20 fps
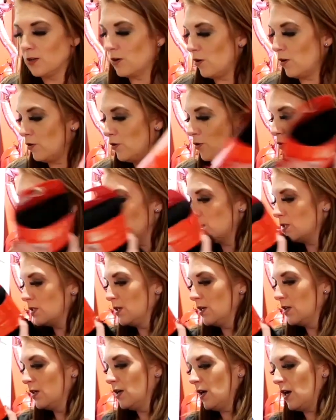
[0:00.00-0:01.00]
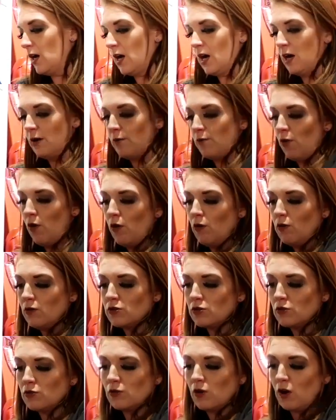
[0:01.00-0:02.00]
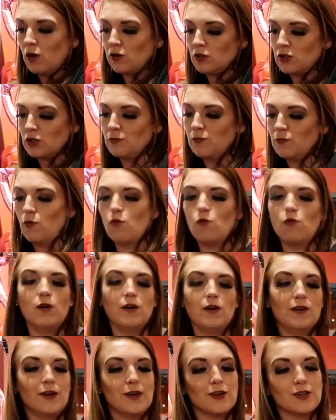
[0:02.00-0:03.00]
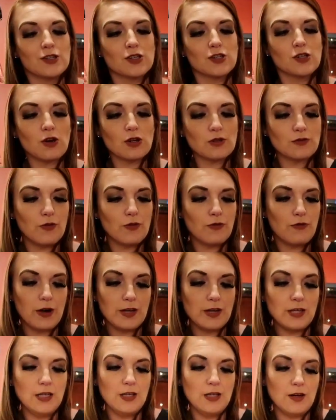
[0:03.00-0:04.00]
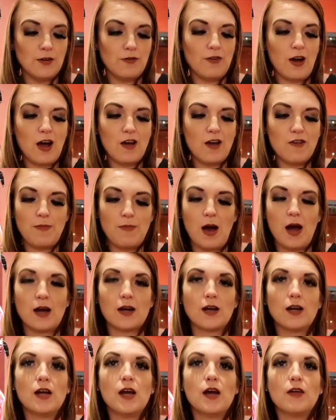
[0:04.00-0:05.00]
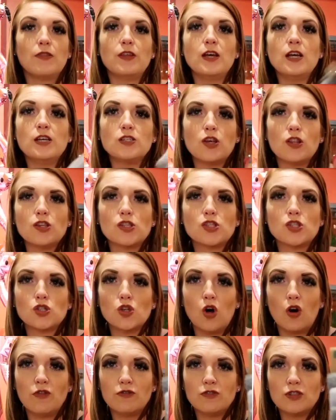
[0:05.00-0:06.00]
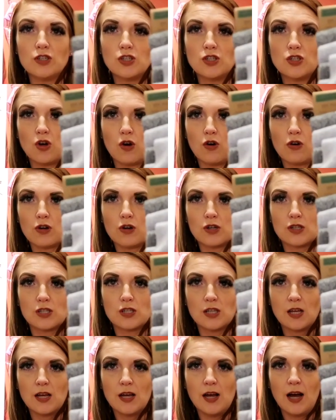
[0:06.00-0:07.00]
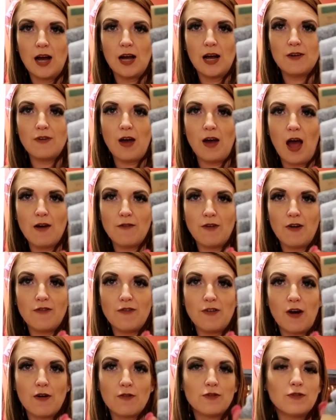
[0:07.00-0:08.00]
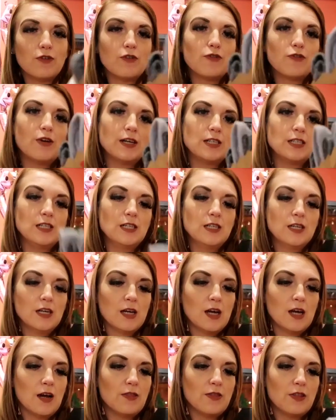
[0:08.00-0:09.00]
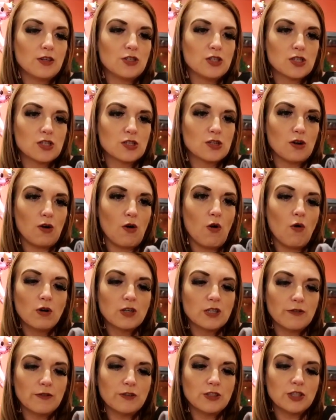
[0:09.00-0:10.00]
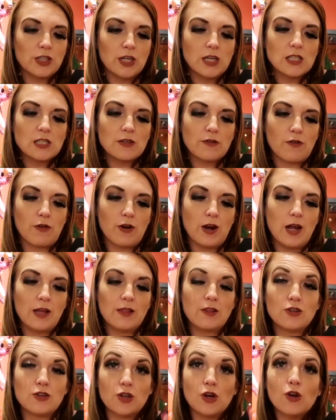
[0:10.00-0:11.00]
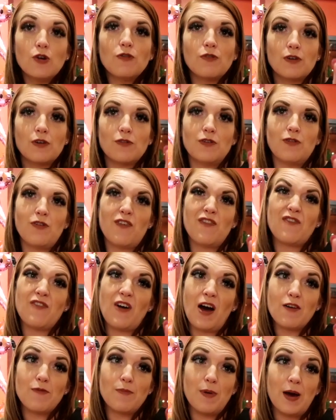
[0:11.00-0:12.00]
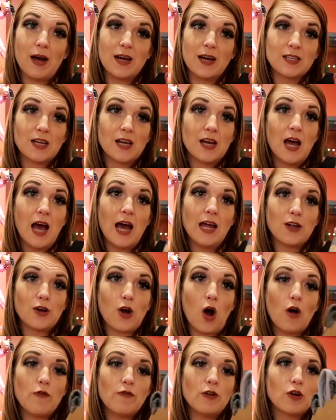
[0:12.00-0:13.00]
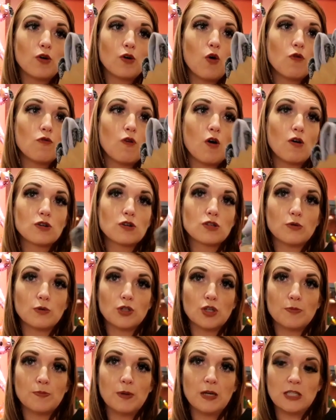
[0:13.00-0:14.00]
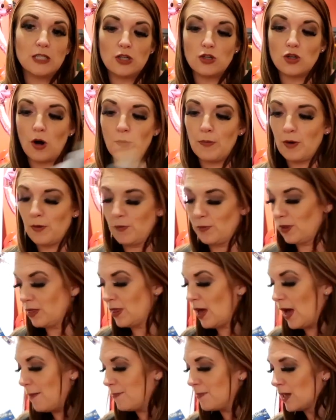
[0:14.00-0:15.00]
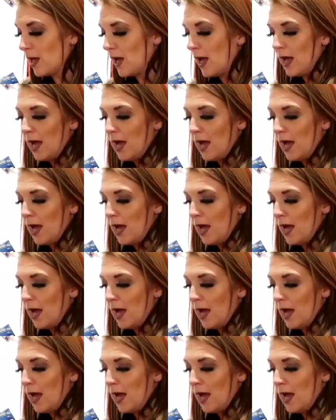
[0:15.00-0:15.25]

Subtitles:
Got those. We've also got some more socks for Freddie, a 5-pack. These are the softest socks I've ever found for Freddie. They're just all different shades of grey, and they're £2.50 for 5 pairs, and you can't really go wrong. So we're just basically topping up with them.